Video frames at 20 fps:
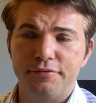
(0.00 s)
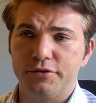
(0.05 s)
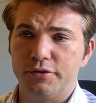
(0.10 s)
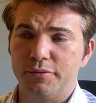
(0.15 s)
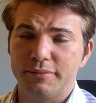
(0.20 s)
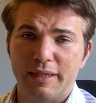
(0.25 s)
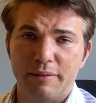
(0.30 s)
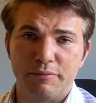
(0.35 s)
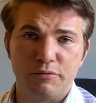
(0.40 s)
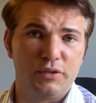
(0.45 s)

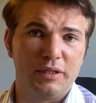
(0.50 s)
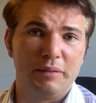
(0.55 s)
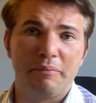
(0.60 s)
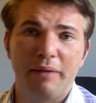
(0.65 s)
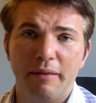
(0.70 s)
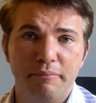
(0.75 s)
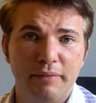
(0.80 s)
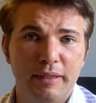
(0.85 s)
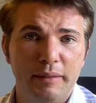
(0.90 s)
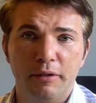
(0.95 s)
sometimes really
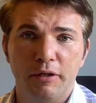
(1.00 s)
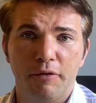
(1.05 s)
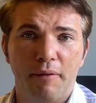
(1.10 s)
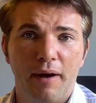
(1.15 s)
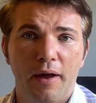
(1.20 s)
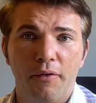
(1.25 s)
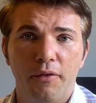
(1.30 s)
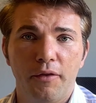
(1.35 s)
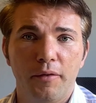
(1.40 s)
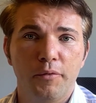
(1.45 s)
bad people
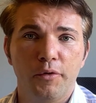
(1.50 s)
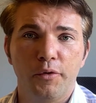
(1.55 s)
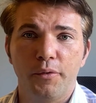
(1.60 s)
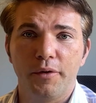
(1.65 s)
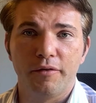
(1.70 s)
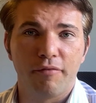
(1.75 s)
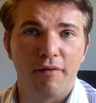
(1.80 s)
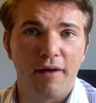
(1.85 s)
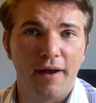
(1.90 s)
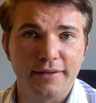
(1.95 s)
around them who are
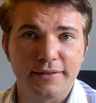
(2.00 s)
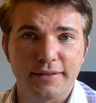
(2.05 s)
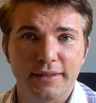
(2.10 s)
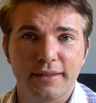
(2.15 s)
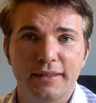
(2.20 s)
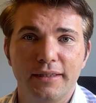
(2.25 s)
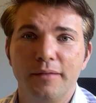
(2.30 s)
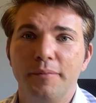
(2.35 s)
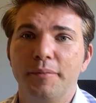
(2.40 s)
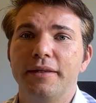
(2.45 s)
advising
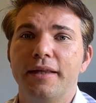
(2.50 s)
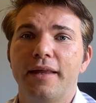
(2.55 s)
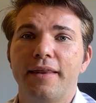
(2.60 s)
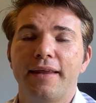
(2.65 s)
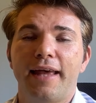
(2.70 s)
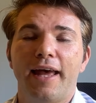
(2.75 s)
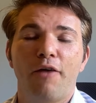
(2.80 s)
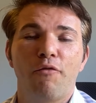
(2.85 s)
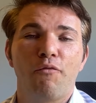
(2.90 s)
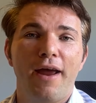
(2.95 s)
them, and then they
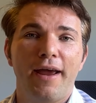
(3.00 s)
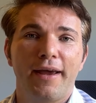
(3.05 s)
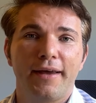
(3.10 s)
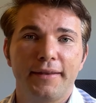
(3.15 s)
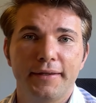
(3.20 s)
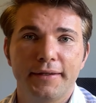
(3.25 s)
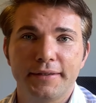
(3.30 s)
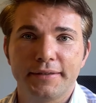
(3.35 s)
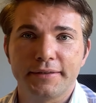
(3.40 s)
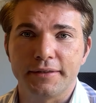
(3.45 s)
get
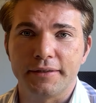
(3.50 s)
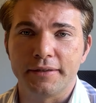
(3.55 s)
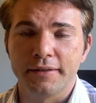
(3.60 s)
reckless.